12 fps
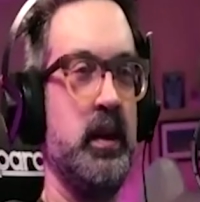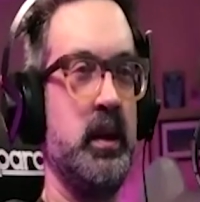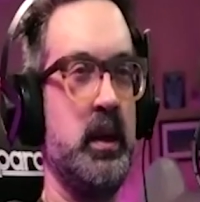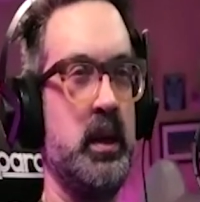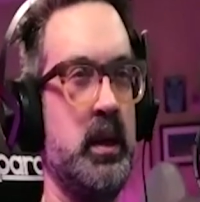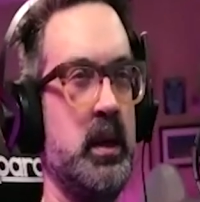
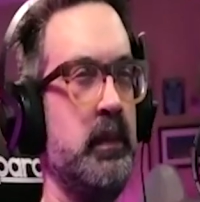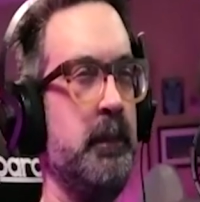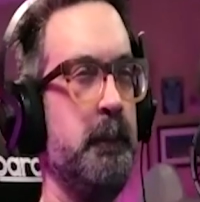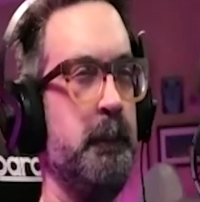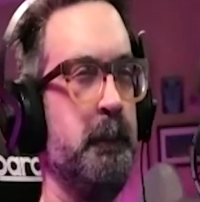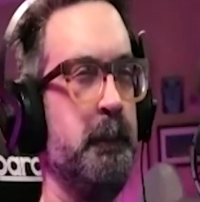
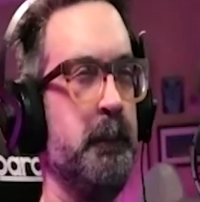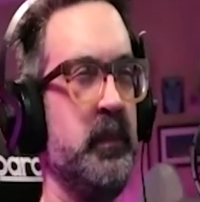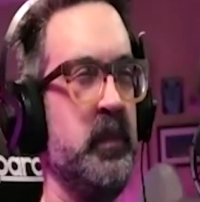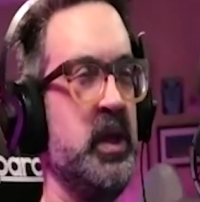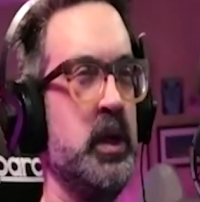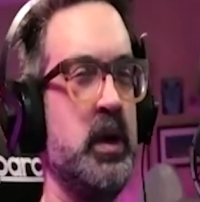um,
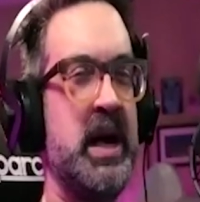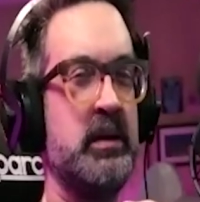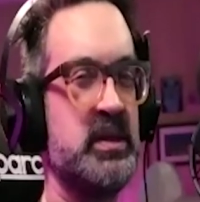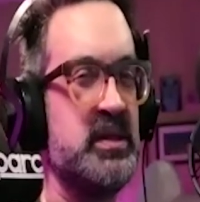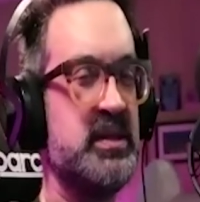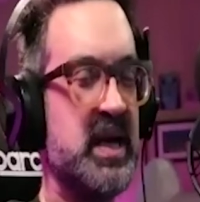you know,
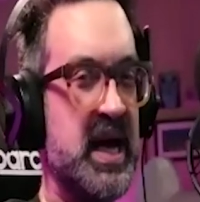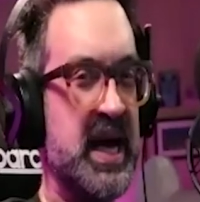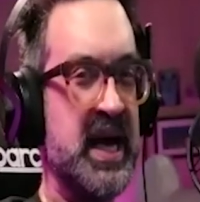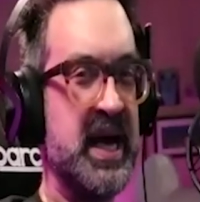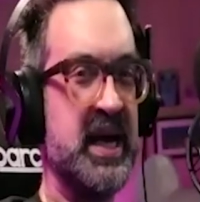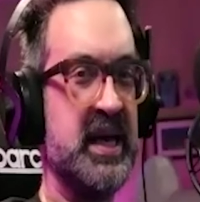
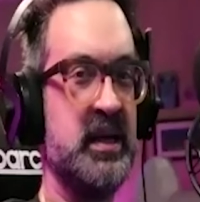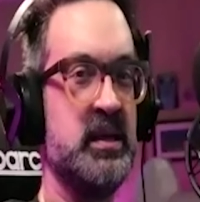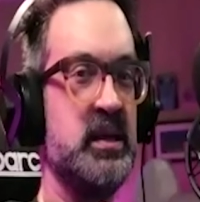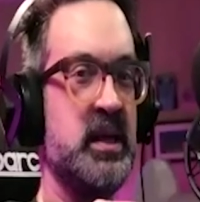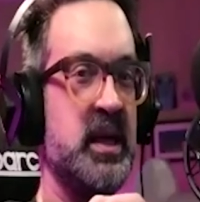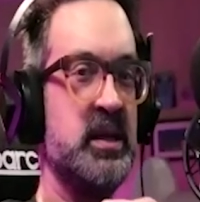outside,
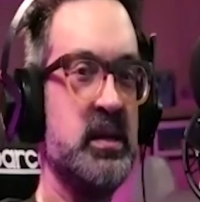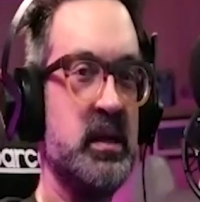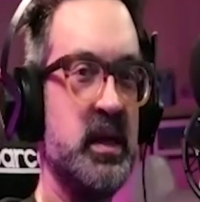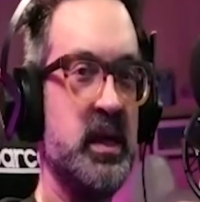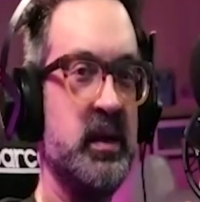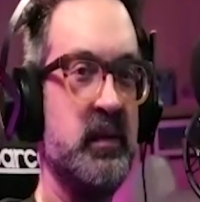and and
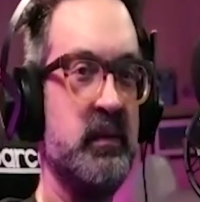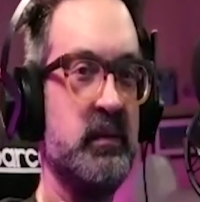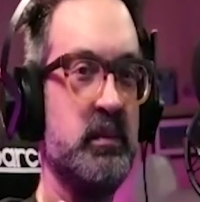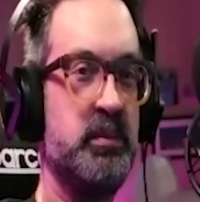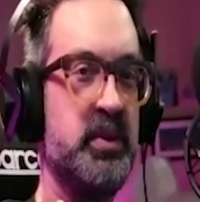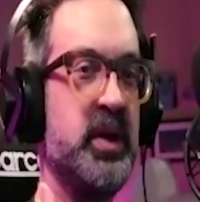and
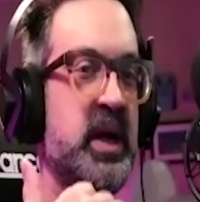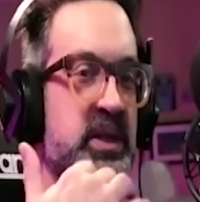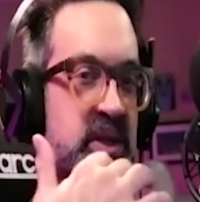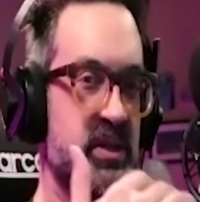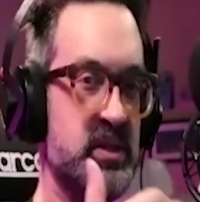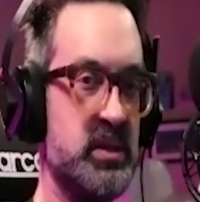
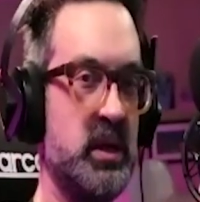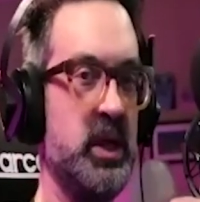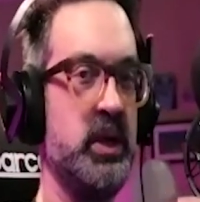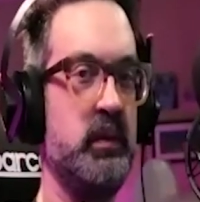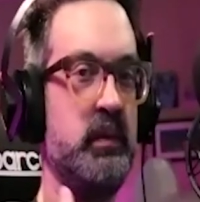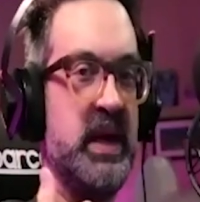production's starting
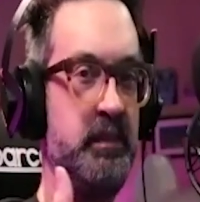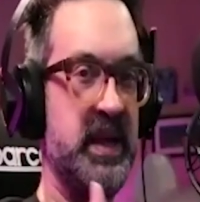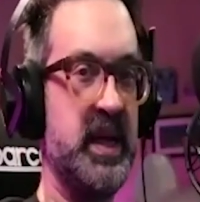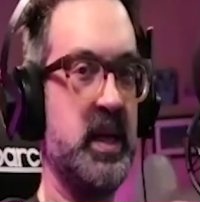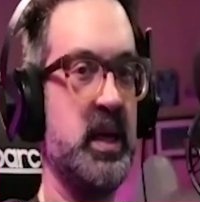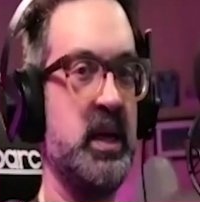to ramp
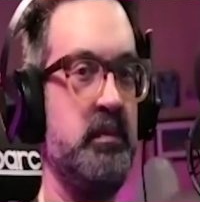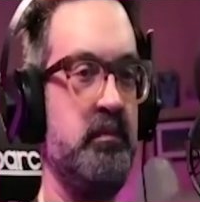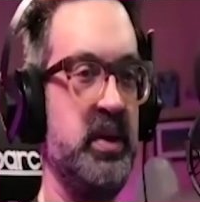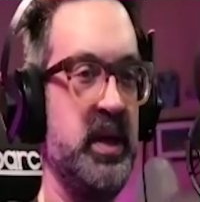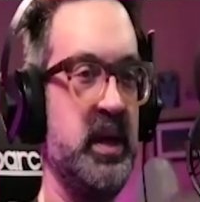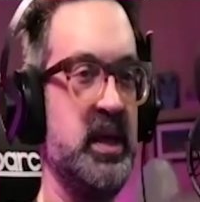back up,
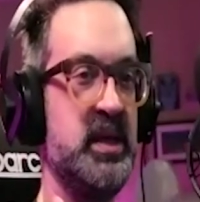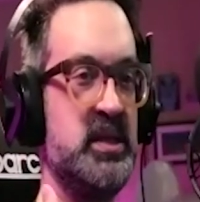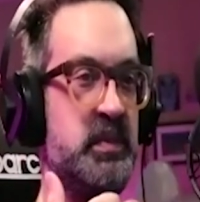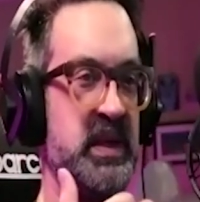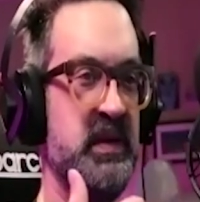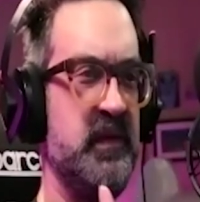but it's
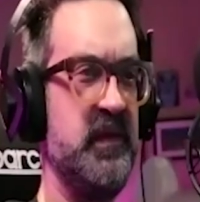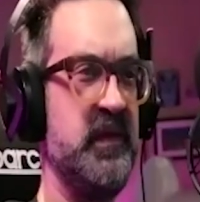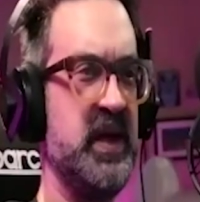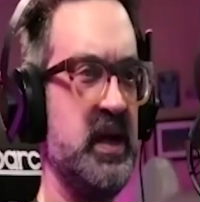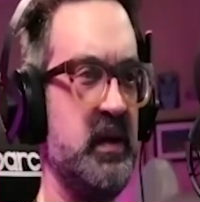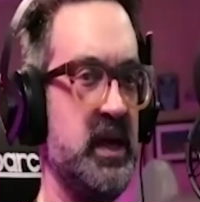been
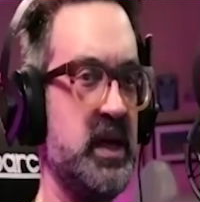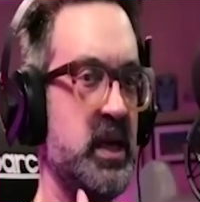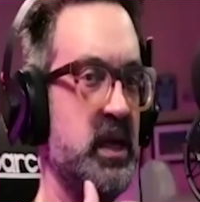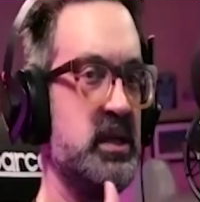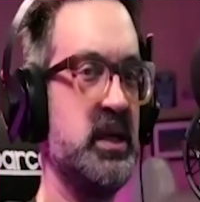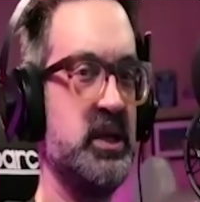very kind
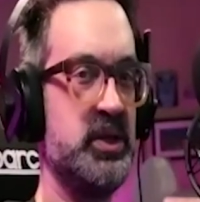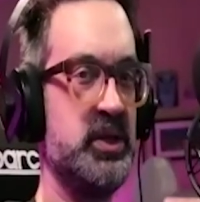of touch and